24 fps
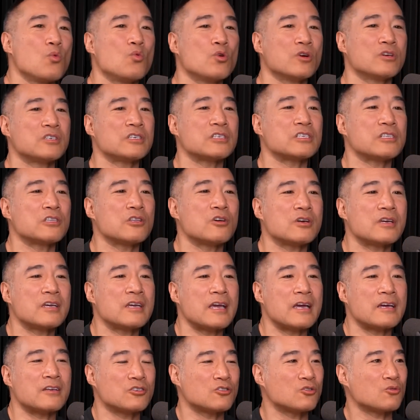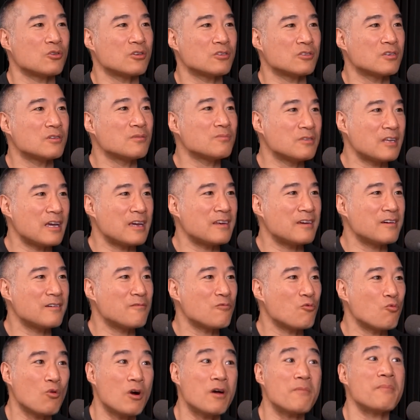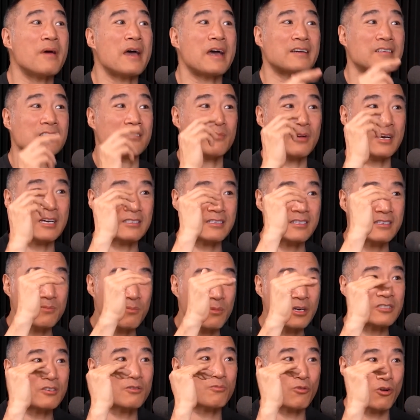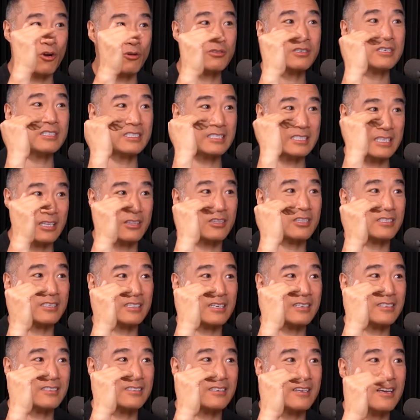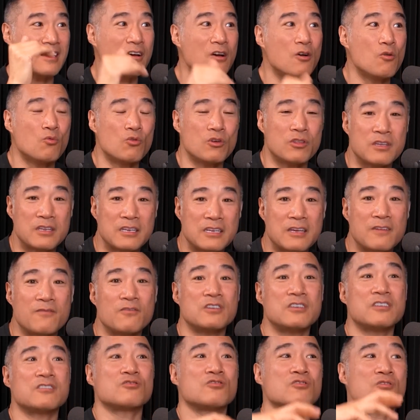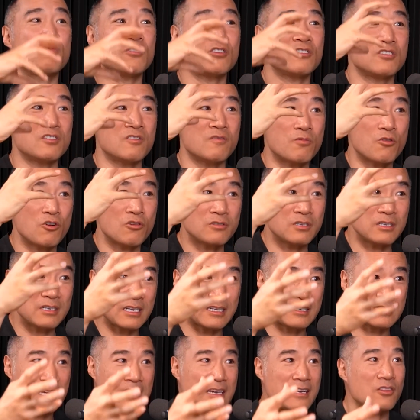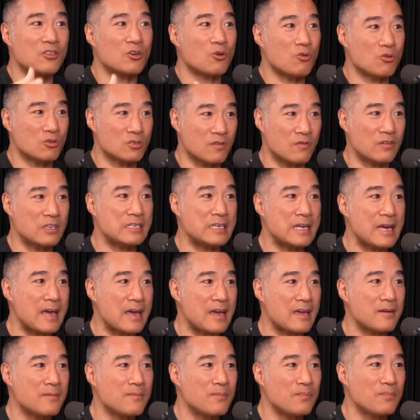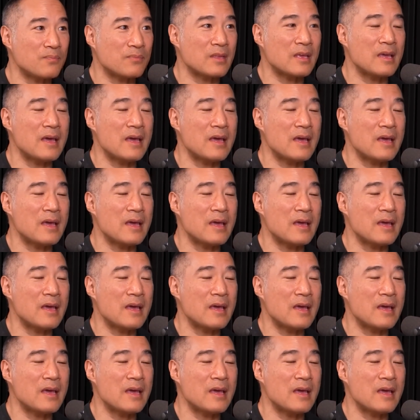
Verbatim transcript: We're just looking at short-term data, what maximizes muscle protein synthesis mm-hmm. within a given distribution of protein intake in the course of a day.